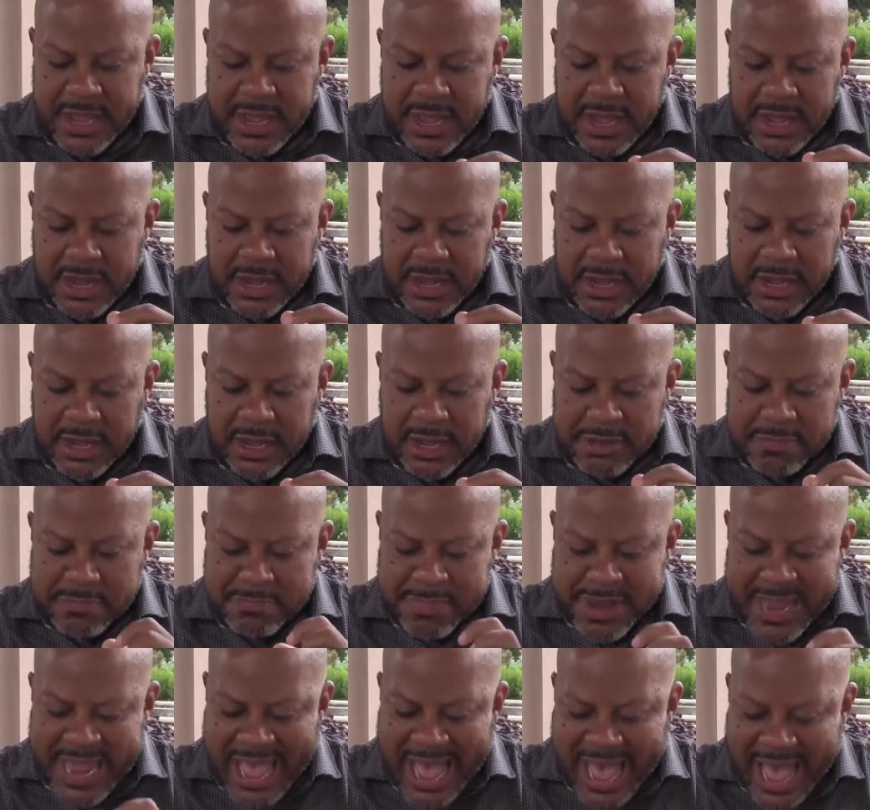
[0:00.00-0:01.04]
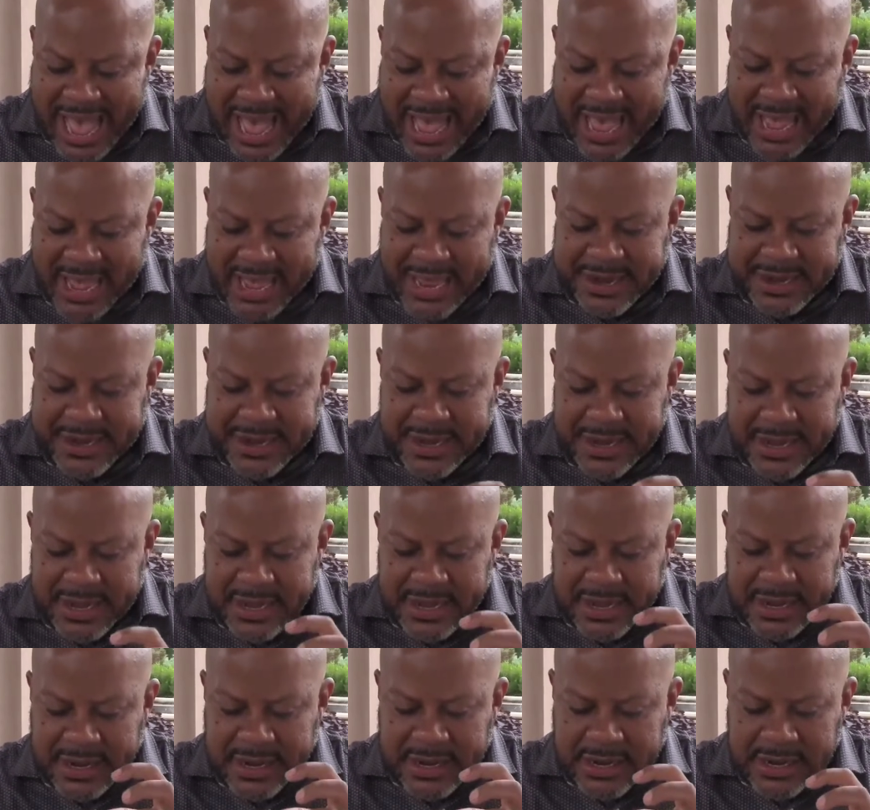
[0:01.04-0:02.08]
behind
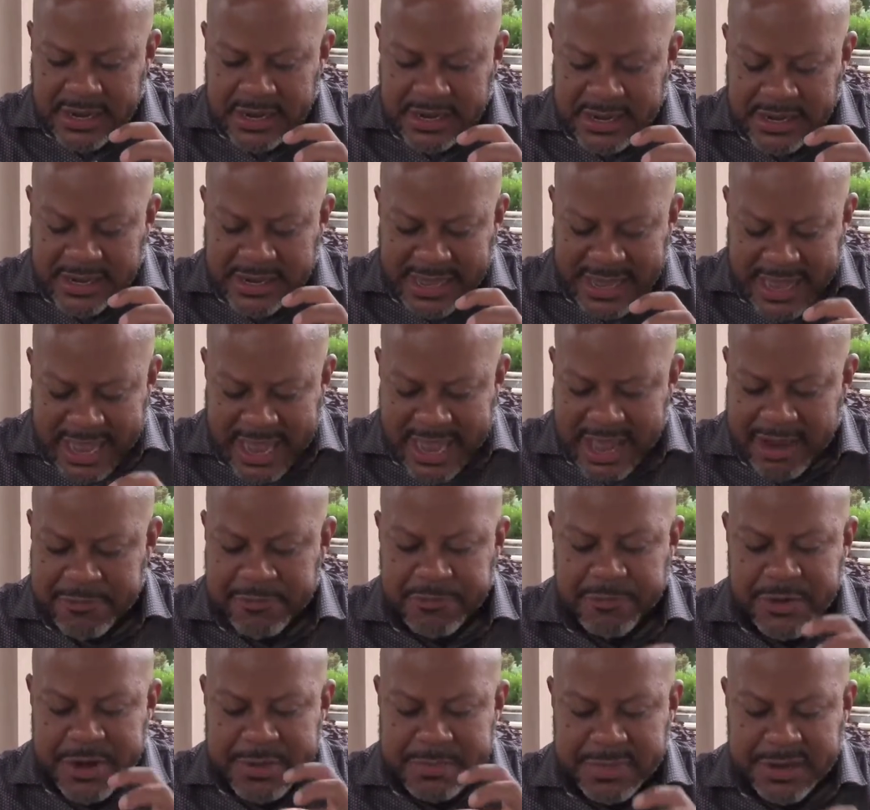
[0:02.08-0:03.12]
every